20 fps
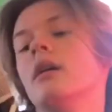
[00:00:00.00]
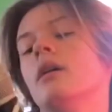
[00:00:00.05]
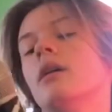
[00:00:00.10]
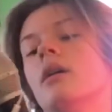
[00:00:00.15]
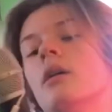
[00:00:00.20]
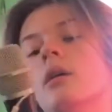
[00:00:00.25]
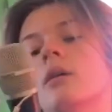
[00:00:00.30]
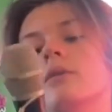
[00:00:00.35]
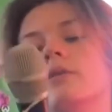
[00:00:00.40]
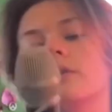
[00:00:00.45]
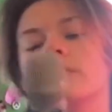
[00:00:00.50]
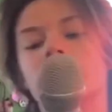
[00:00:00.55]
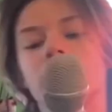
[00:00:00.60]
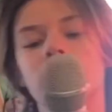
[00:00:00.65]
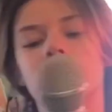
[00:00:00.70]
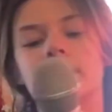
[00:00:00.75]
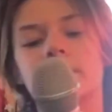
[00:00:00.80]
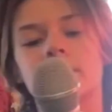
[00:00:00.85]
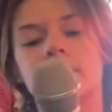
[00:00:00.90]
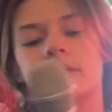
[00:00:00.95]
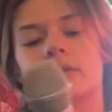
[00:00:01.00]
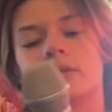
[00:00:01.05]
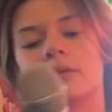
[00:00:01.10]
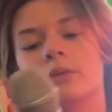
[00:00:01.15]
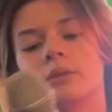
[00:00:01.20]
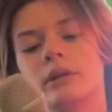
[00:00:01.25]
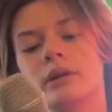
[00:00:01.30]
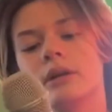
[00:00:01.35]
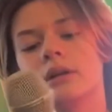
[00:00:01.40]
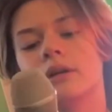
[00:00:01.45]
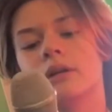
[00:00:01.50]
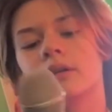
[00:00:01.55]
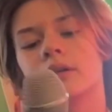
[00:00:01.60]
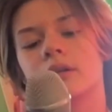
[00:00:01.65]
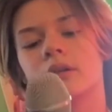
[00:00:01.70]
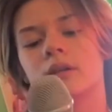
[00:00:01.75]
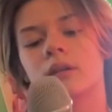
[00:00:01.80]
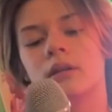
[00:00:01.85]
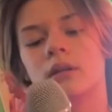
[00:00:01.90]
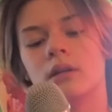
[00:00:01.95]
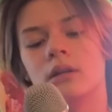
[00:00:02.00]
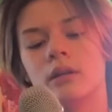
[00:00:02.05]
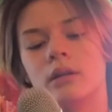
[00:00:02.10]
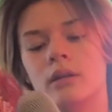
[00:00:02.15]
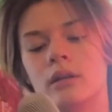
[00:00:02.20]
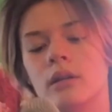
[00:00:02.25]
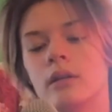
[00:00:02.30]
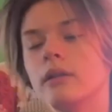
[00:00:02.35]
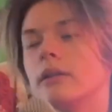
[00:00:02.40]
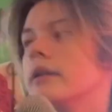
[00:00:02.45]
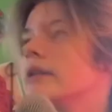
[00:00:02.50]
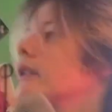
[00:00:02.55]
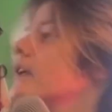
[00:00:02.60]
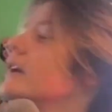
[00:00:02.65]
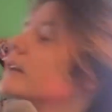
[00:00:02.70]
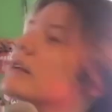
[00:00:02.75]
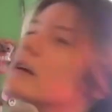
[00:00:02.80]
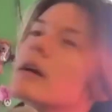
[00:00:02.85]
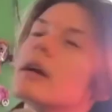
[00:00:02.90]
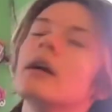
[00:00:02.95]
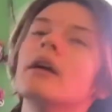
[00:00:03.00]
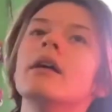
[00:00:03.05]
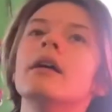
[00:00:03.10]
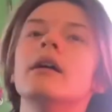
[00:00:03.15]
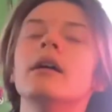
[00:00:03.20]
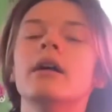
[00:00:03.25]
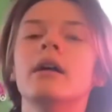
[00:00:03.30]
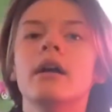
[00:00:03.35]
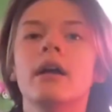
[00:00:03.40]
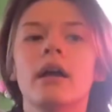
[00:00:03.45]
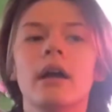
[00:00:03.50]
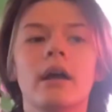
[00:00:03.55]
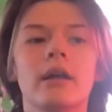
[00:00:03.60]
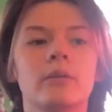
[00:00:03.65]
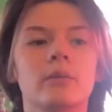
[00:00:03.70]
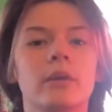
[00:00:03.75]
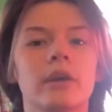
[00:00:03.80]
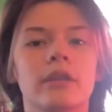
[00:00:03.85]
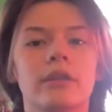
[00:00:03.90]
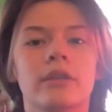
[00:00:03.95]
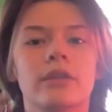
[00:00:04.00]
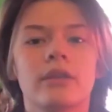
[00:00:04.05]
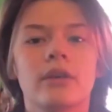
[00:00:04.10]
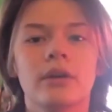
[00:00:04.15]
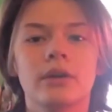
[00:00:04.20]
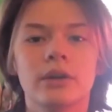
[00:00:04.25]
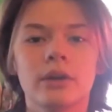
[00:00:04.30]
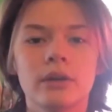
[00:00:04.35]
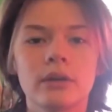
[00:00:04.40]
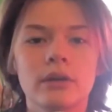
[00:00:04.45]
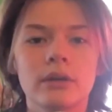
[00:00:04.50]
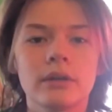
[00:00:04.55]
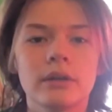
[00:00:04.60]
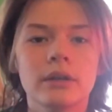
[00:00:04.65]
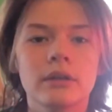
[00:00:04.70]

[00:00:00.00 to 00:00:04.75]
Hopefully sooner than later, and with a good